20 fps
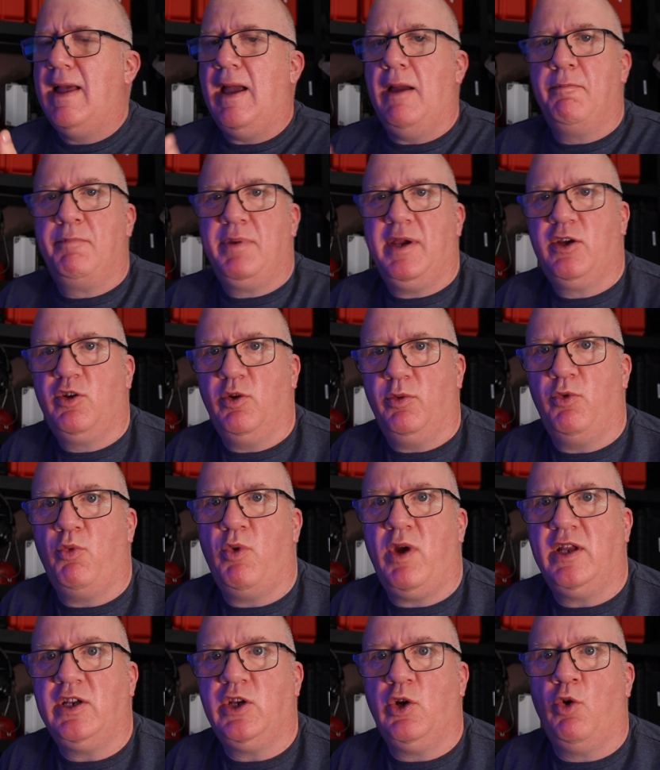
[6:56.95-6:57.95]
and pick up the
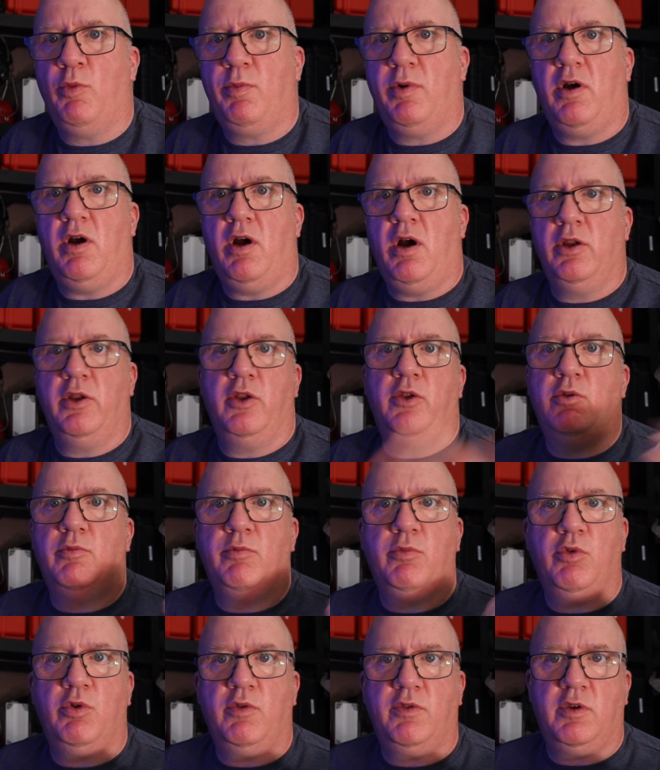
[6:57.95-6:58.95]
radio up on a
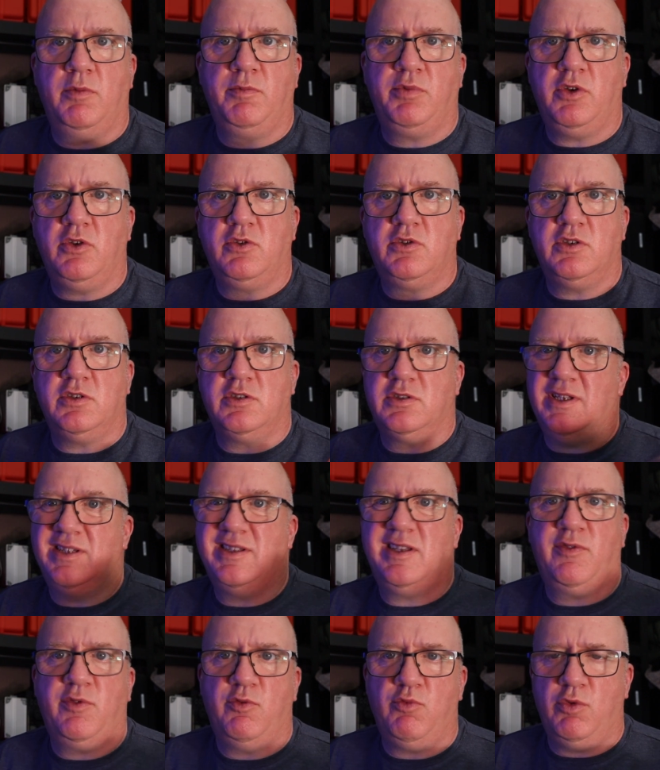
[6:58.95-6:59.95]
number of computers in
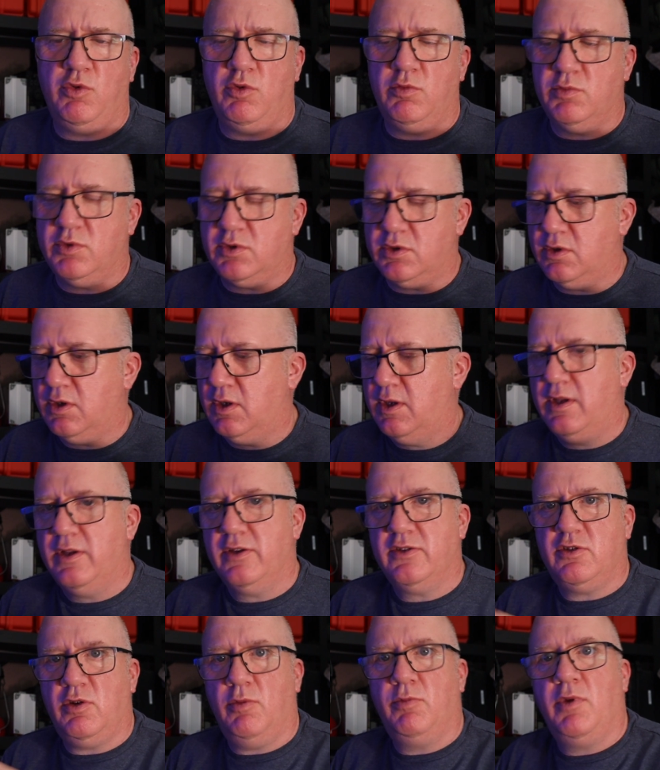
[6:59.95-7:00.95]
different rooms,
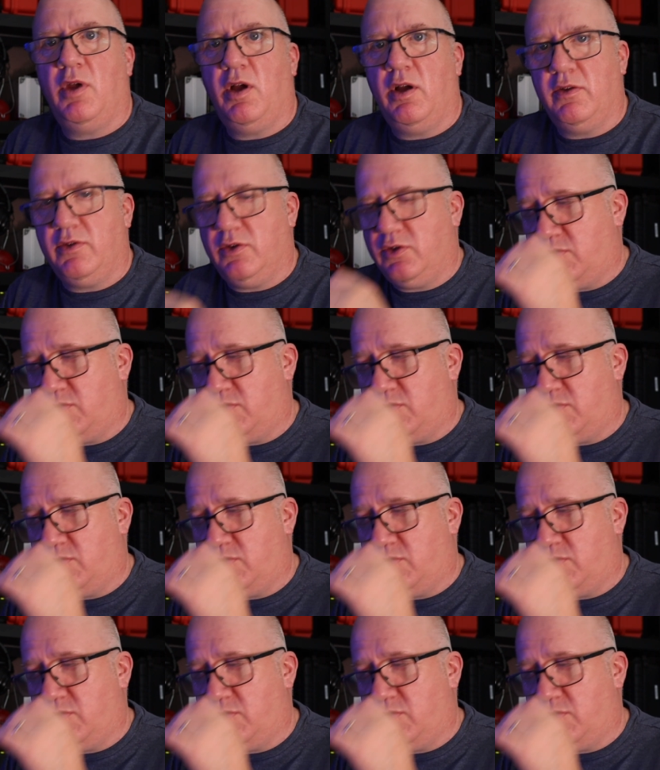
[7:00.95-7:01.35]
so I'm not